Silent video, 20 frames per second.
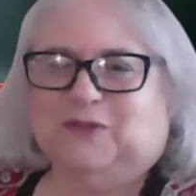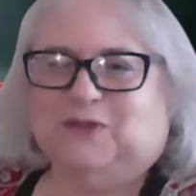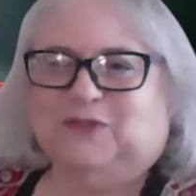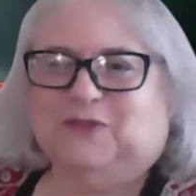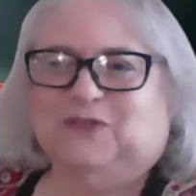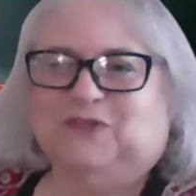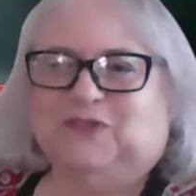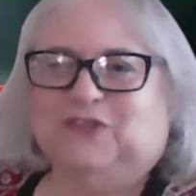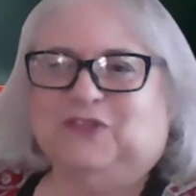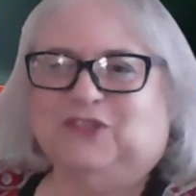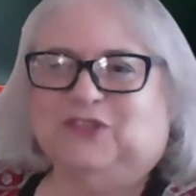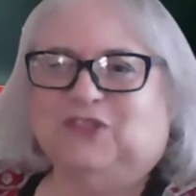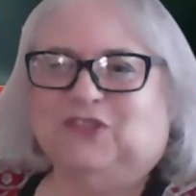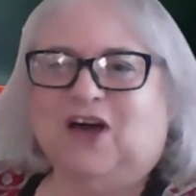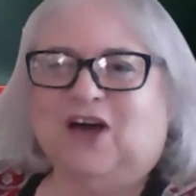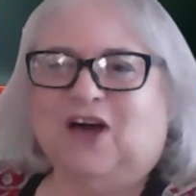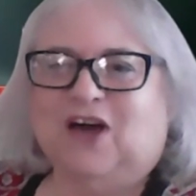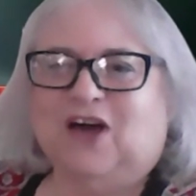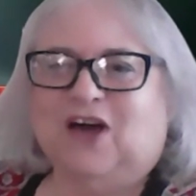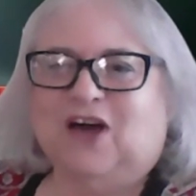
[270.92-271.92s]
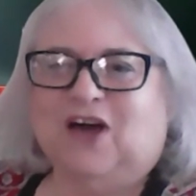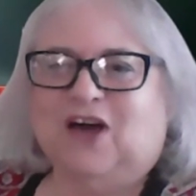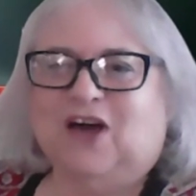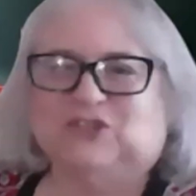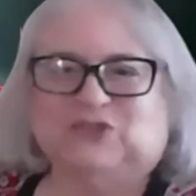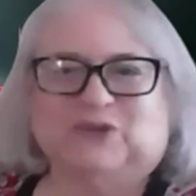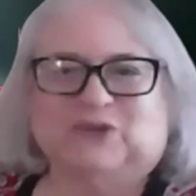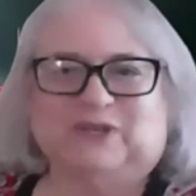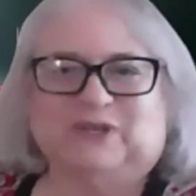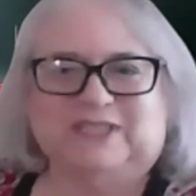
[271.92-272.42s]
The long
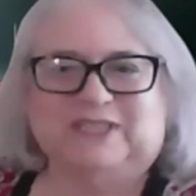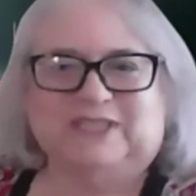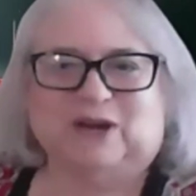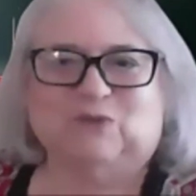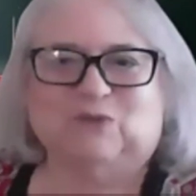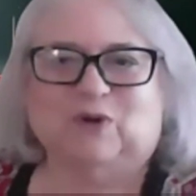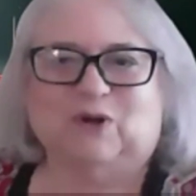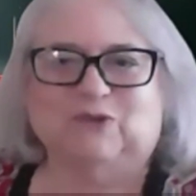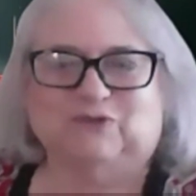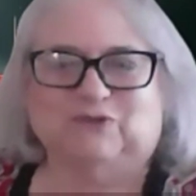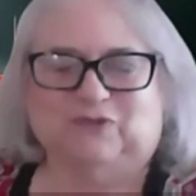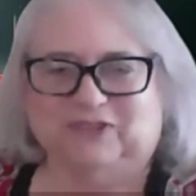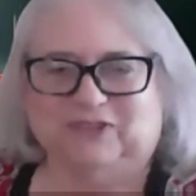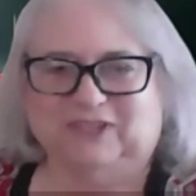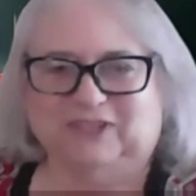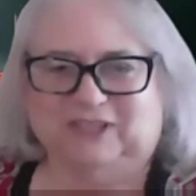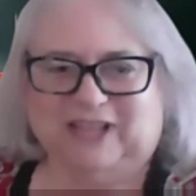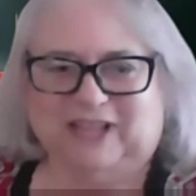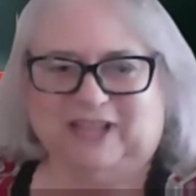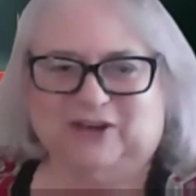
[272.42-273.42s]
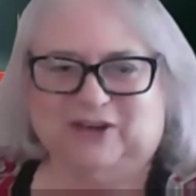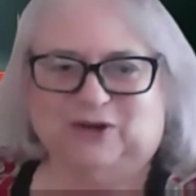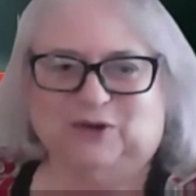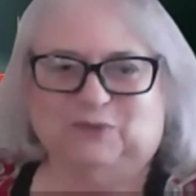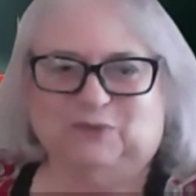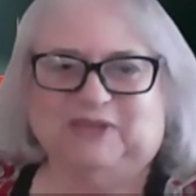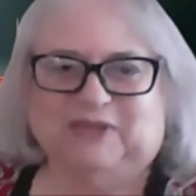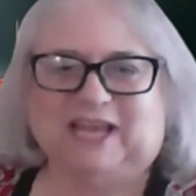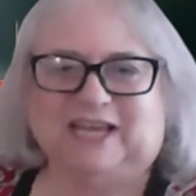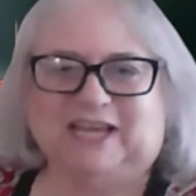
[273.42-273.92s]
answer is I wrote Phil a letter
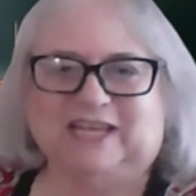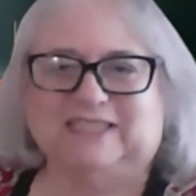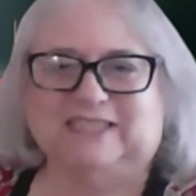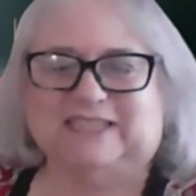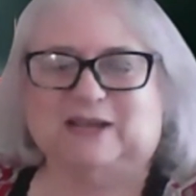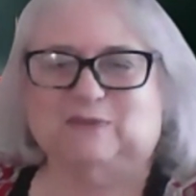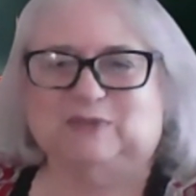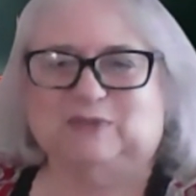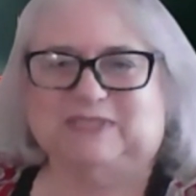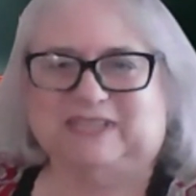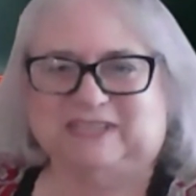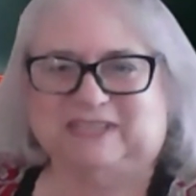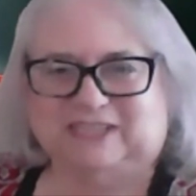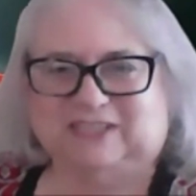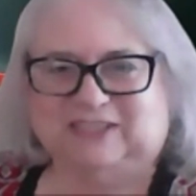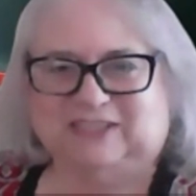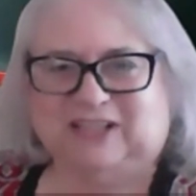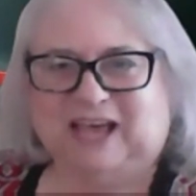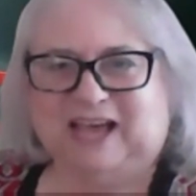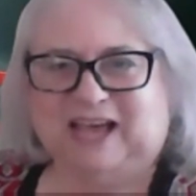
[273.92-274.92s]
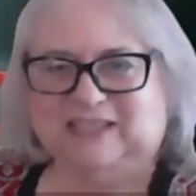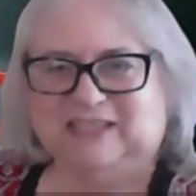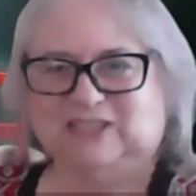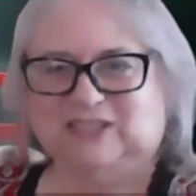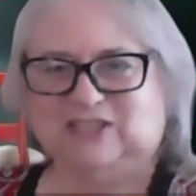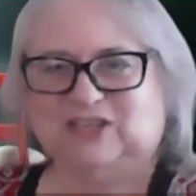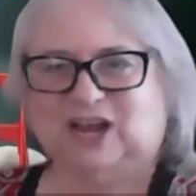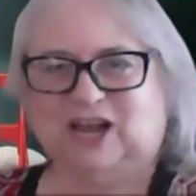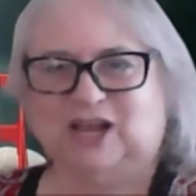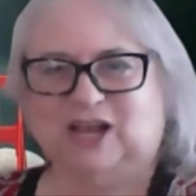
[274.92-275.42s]
because I was in a class
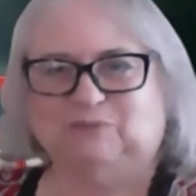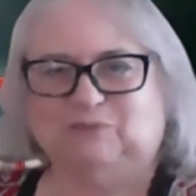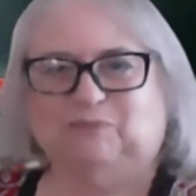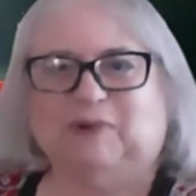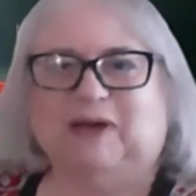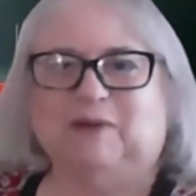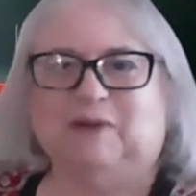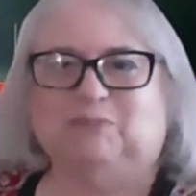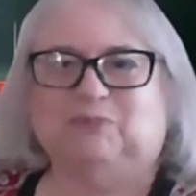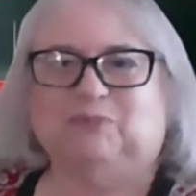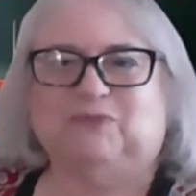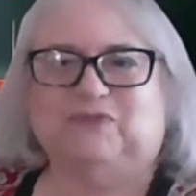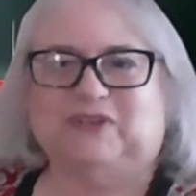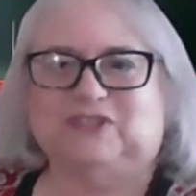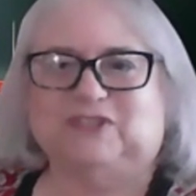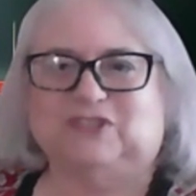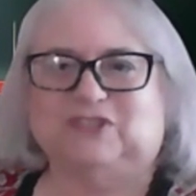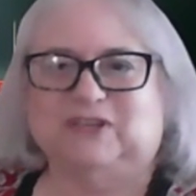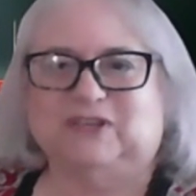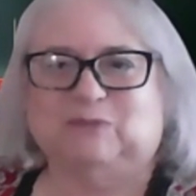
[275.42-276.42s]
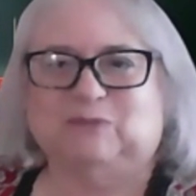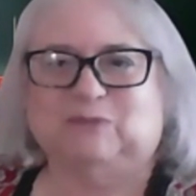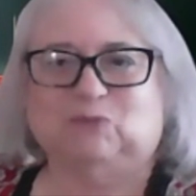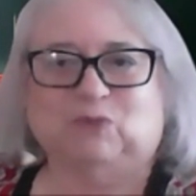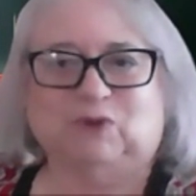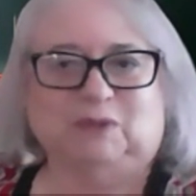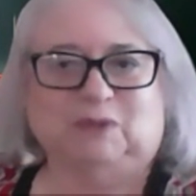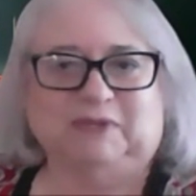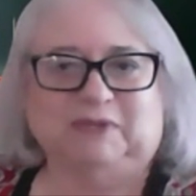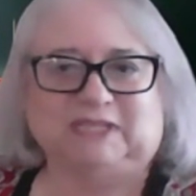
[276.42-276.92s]
taught by a professor named
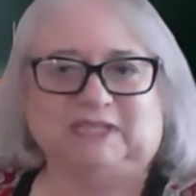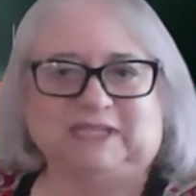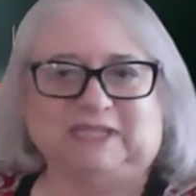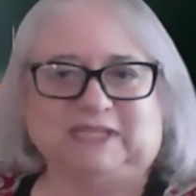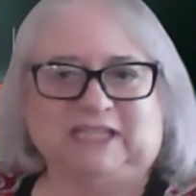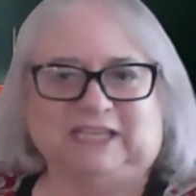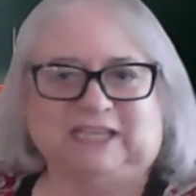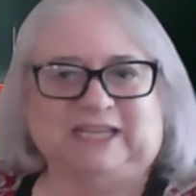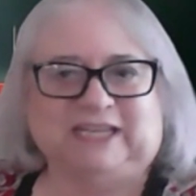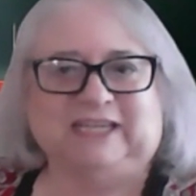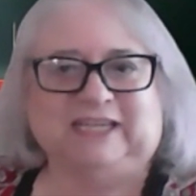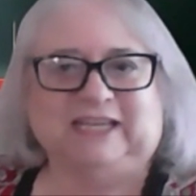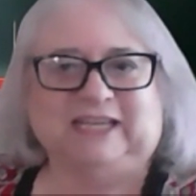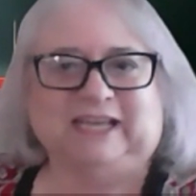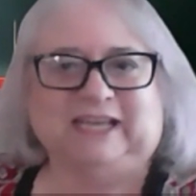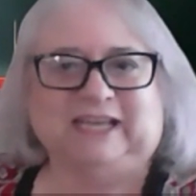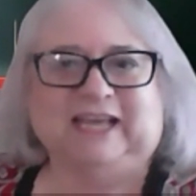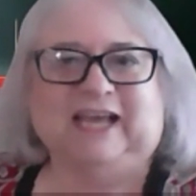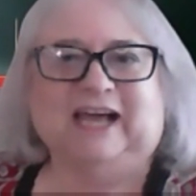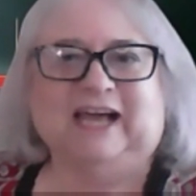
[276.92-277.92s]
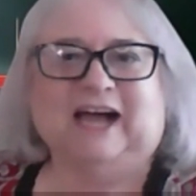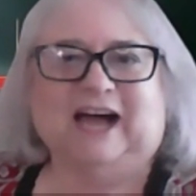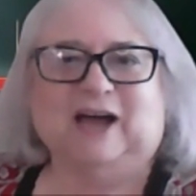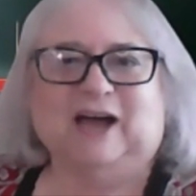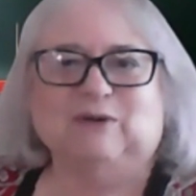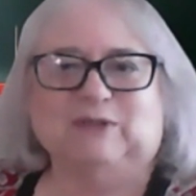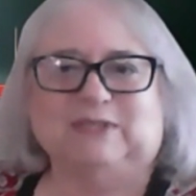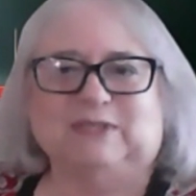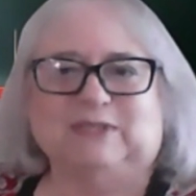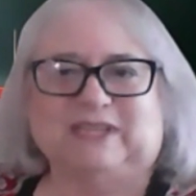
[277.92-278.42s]
Will McNelly.
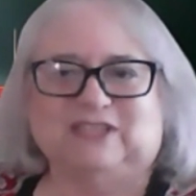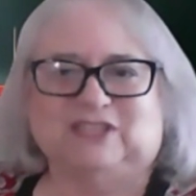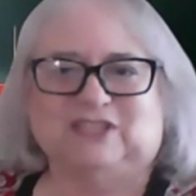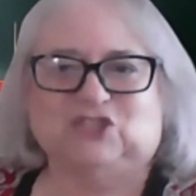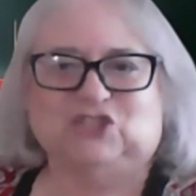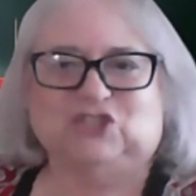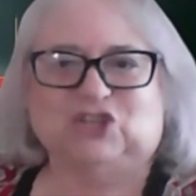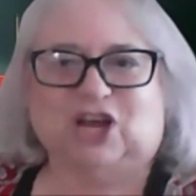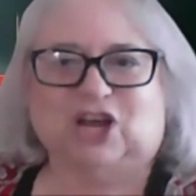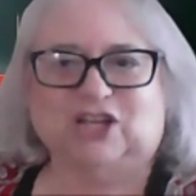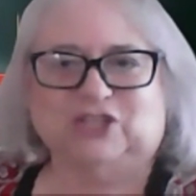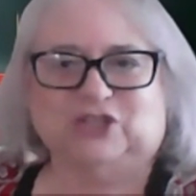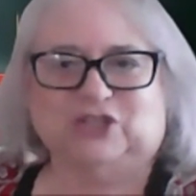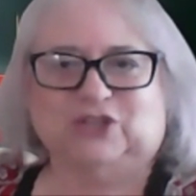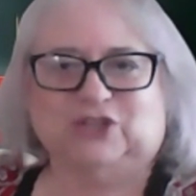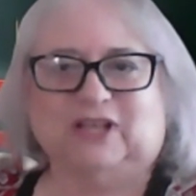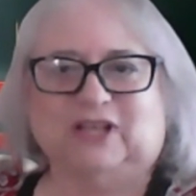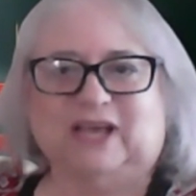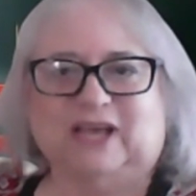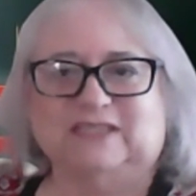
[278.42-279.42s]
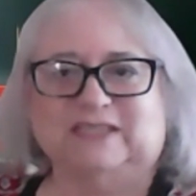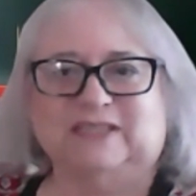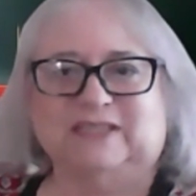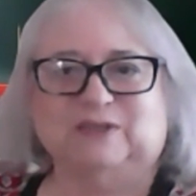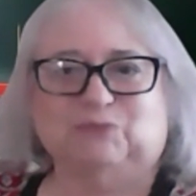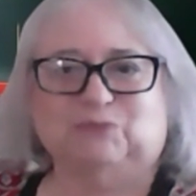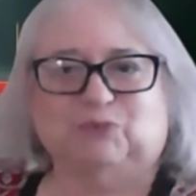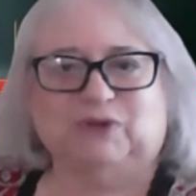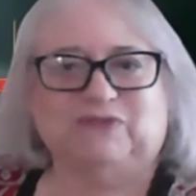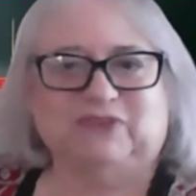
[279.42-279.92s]
I was in his Chaucer class, and
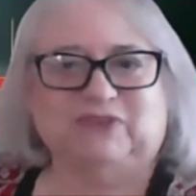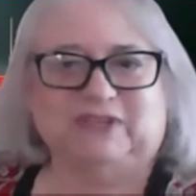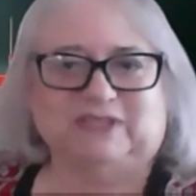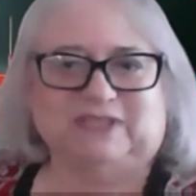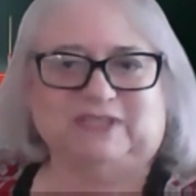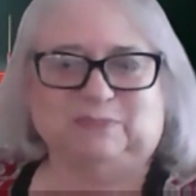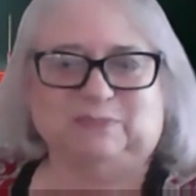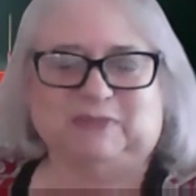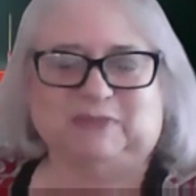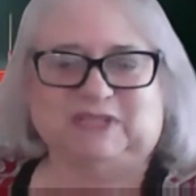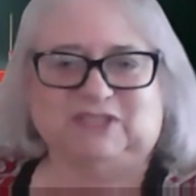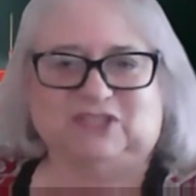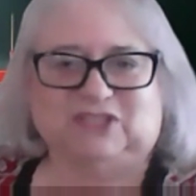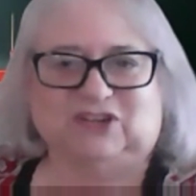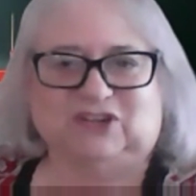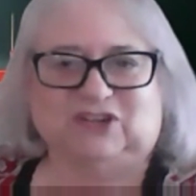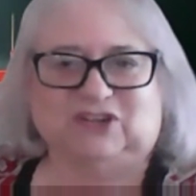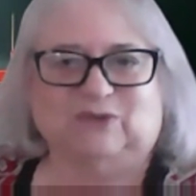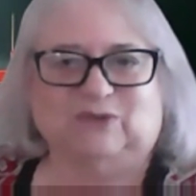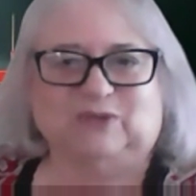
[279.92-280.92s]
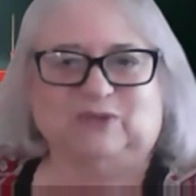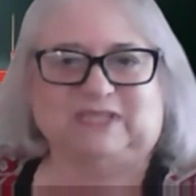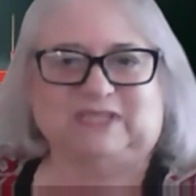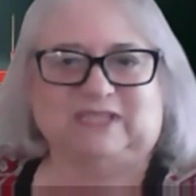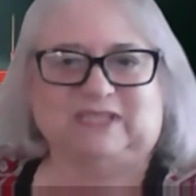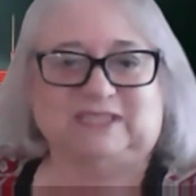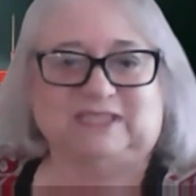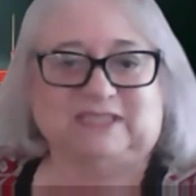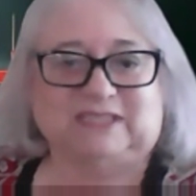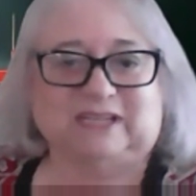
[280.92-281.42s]
the previous semester I was in
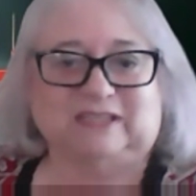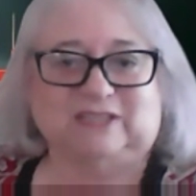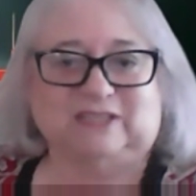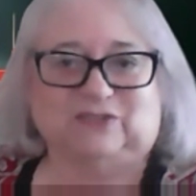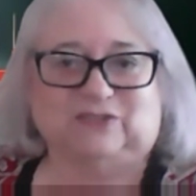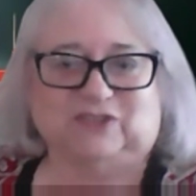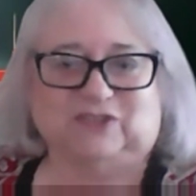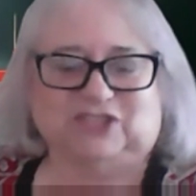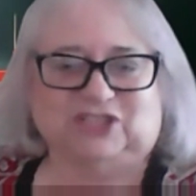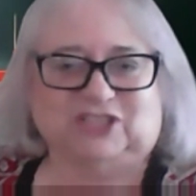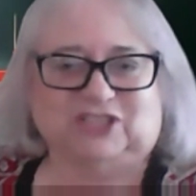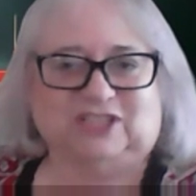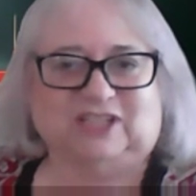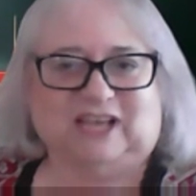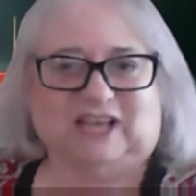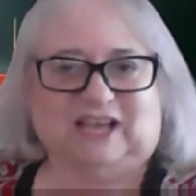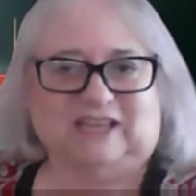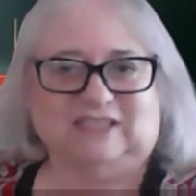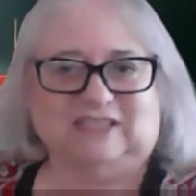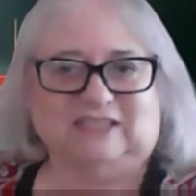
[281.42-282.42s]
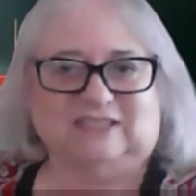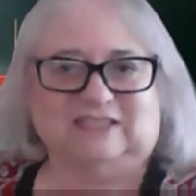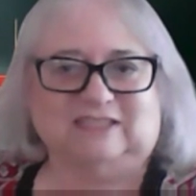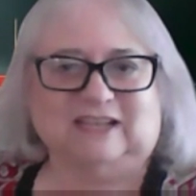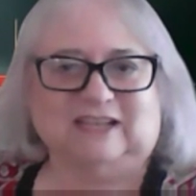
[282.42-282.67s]
his science fiction class.